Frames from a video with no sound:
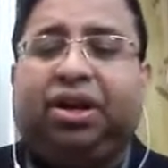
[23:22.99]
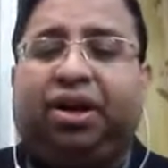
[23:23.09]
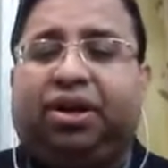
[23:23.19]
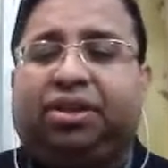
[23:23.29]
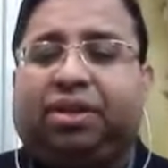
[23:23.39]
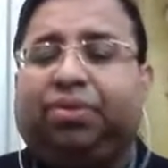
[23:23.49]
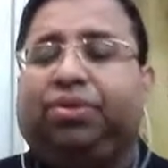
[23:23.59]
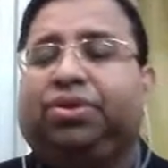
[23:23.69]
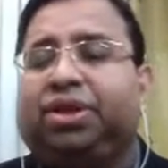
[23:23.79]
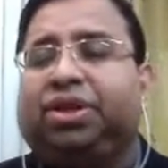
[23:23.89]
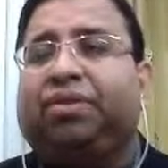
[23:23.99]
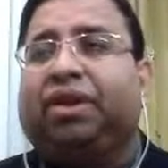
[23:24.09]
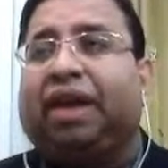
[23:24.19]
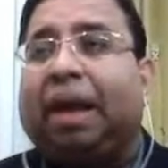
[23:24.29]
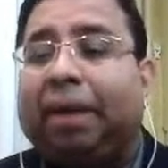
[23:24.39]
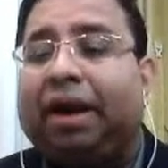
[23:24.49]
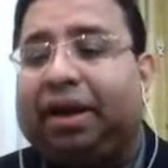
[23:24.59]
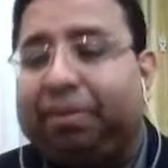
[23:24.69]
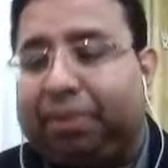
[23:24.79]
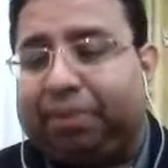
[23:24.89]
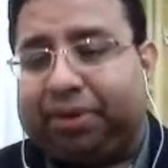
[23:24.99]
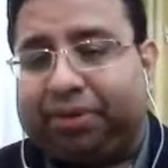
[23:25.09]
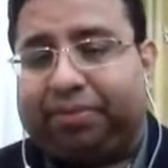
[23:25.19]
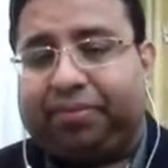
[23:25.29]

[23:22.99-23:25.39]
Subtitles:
Sometimes we use the term the camera ready paper.